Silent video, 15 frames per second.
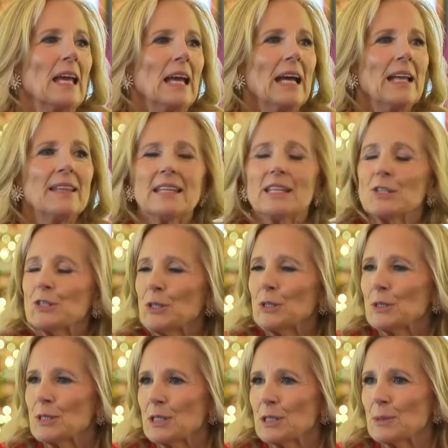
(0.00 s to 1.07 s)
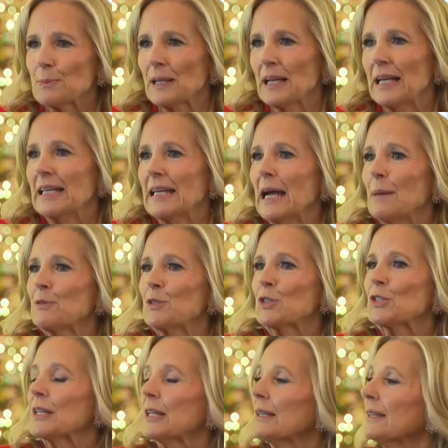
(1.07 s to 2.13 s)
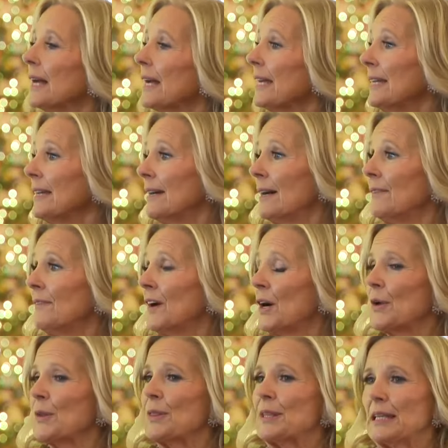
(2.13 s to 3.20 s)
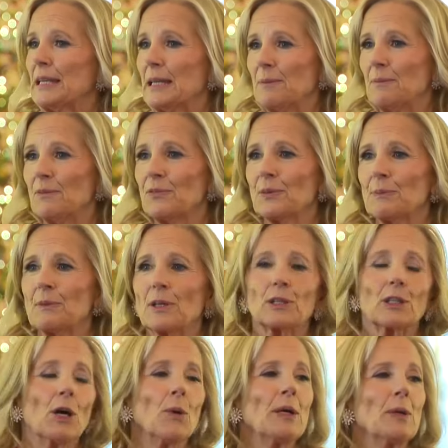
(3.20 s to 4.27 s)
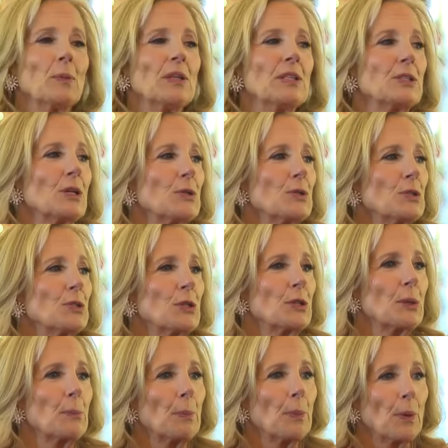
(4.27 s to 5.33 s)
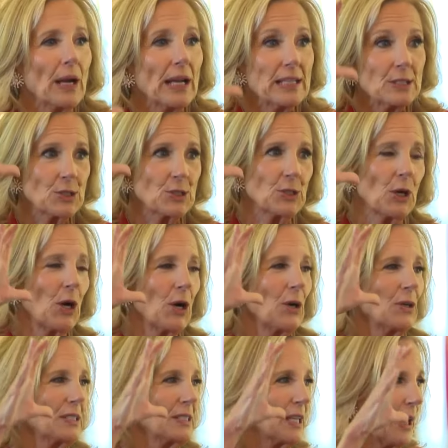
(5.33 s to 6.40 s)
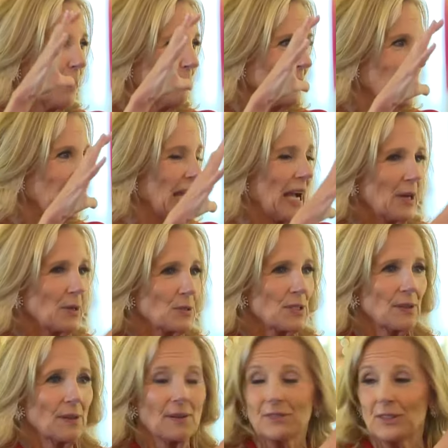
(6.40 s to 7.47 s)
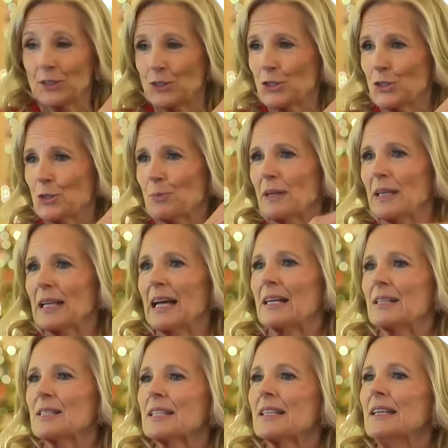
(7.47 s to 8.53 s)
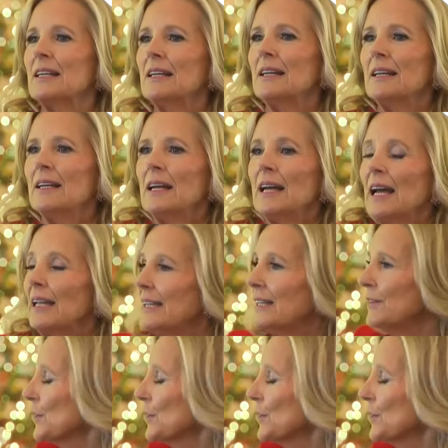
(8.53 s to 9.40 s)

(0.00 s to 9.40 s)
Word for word: And this year's display captures the light of our theme, from the glowing windows to the bright star on top of the house of the gingerbread house. And in